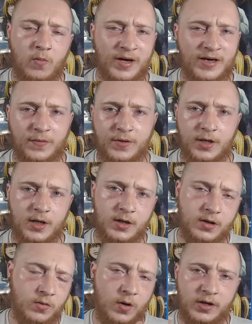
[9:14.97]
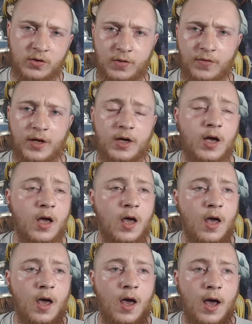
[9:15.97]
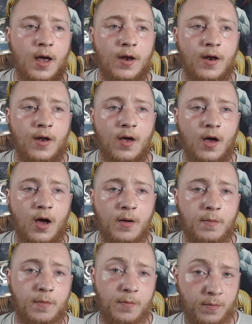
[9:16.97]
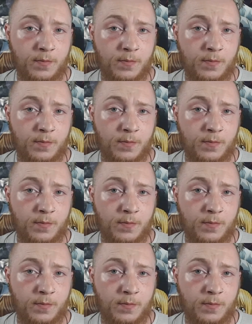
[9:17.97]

Wasted Fatigues and all that sort of thing. And I